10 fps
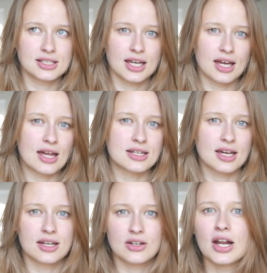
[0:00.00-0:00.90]
that
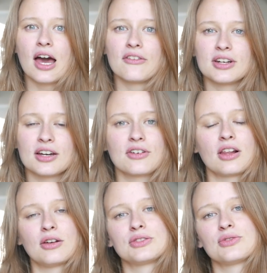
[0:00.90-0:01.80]
I don't have enough
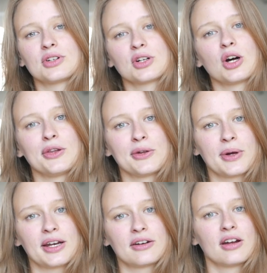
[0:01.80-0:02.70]
clothes for the colder
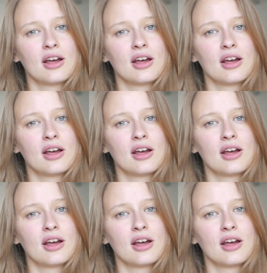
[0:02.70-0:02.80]
weather,